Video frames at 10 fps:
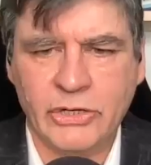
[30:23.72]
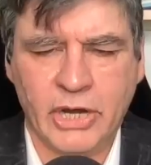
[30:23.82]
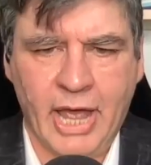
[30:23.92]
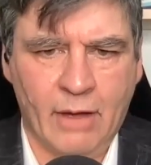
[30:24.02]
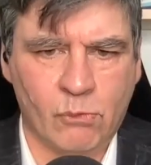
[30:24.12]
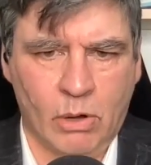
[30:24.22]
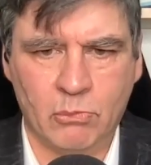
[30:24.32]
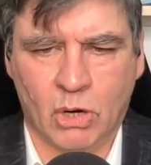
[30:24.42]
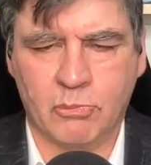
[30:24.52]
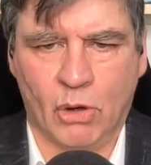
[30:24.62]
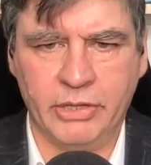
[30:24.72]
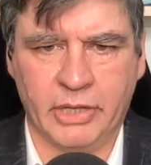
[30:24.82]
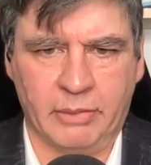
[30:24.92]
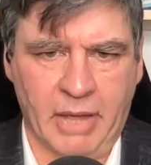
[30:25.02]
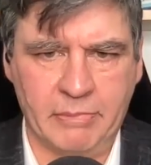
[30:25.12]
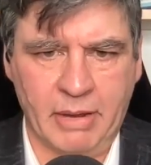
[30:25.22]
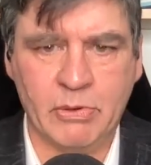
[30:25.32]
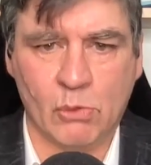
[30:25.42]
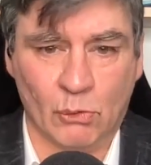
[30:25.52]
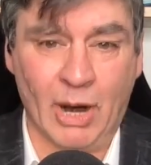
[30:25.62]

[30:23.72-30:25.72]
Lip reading: actually have one more point that, and maybe we'll